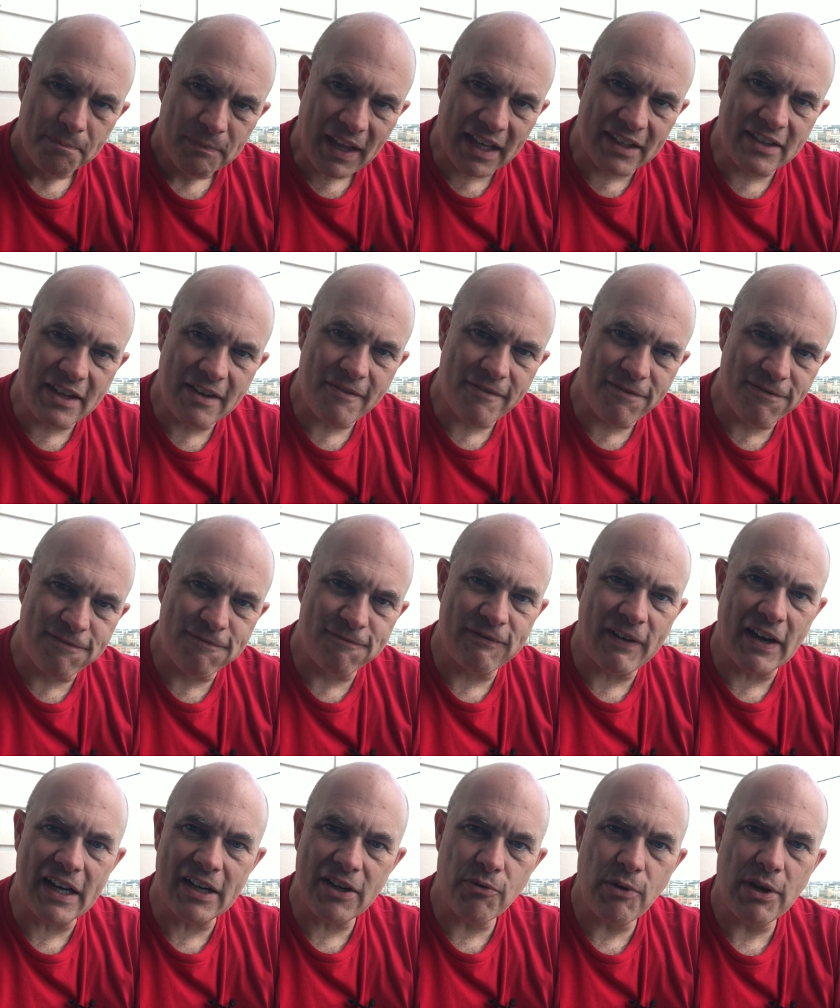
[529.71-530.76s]
and then
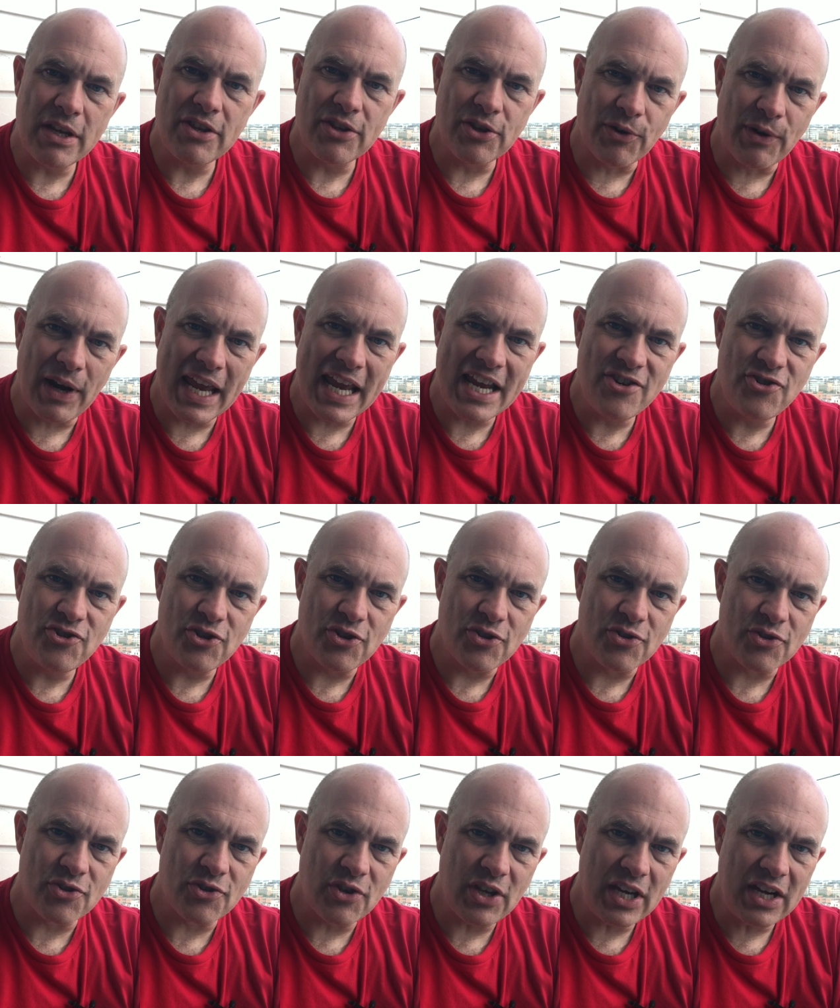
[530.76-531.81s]
firing their
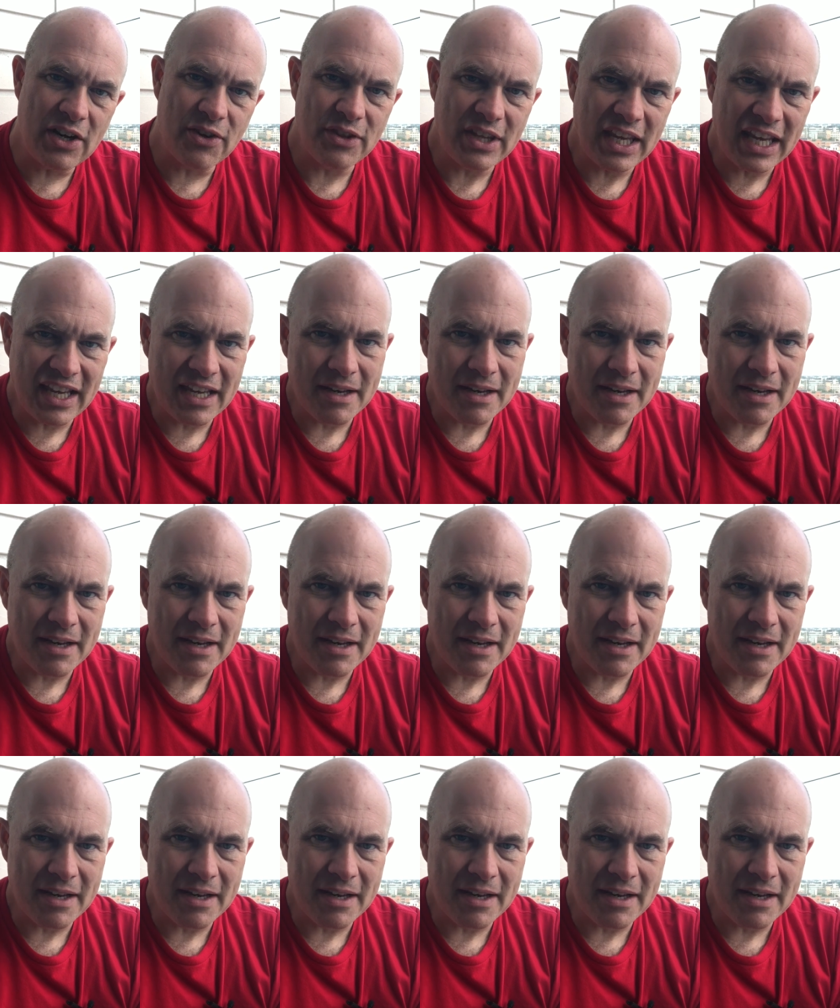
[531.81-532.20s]
engines there, they